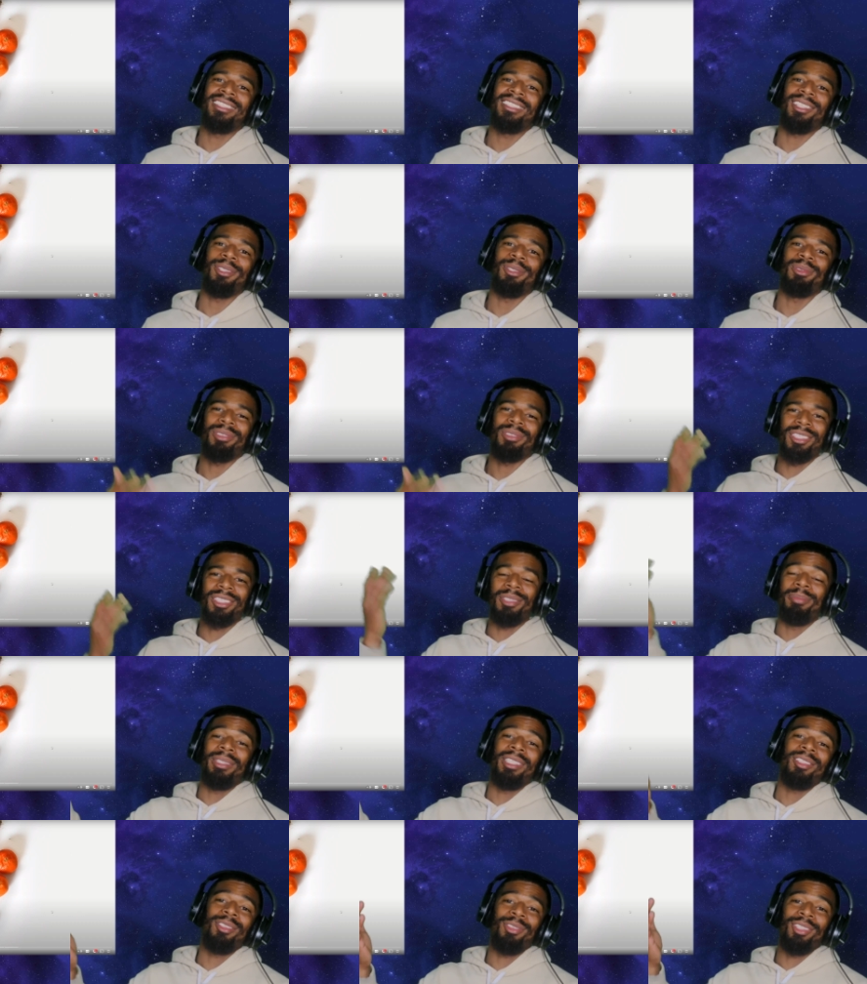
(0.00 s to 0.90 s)
So could
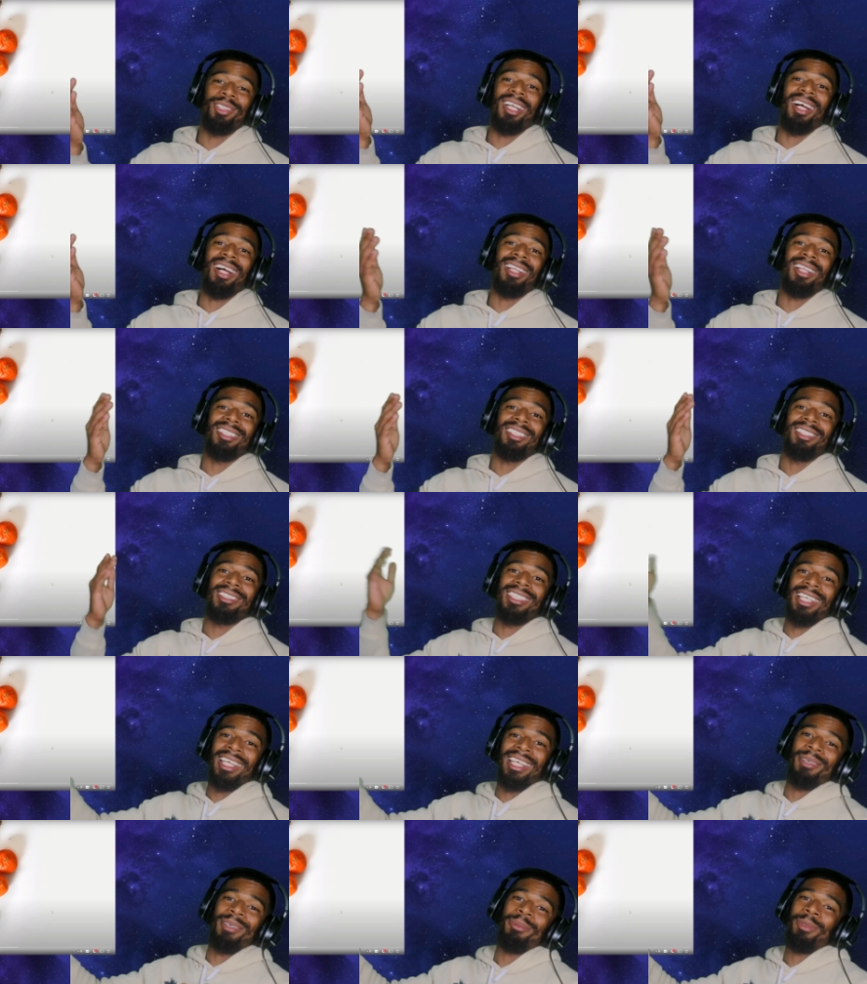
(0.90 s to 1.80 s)
be three dollars
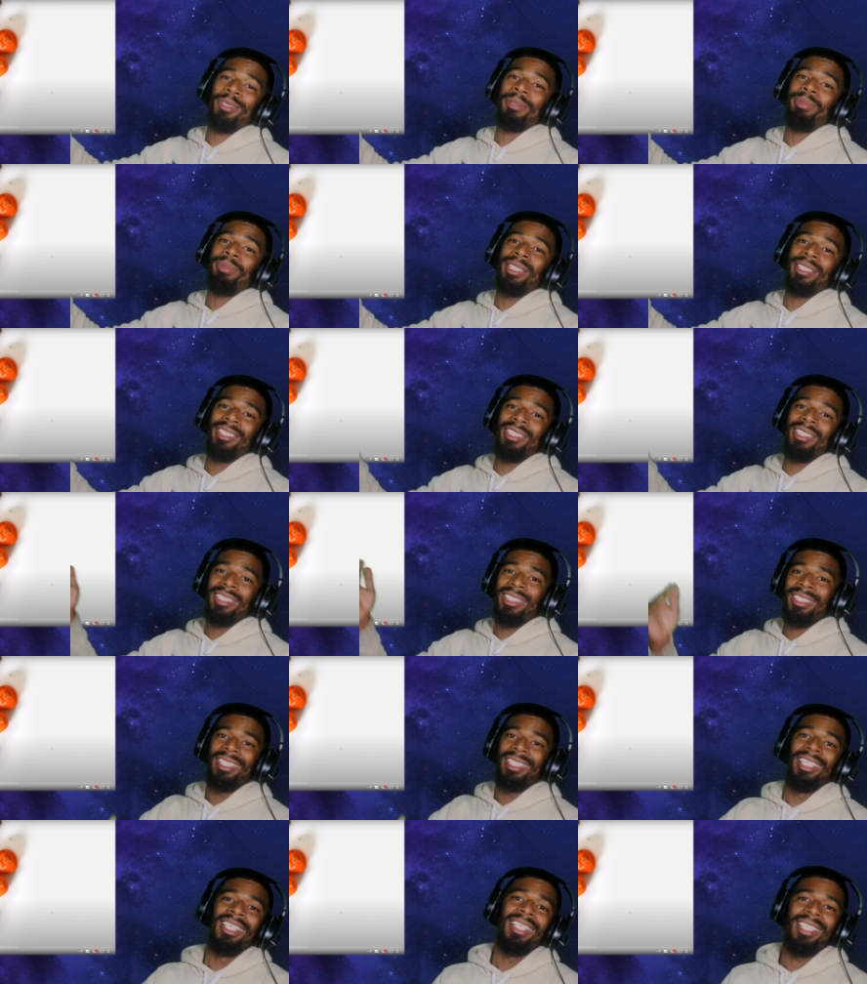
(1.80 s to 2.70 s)
at one period,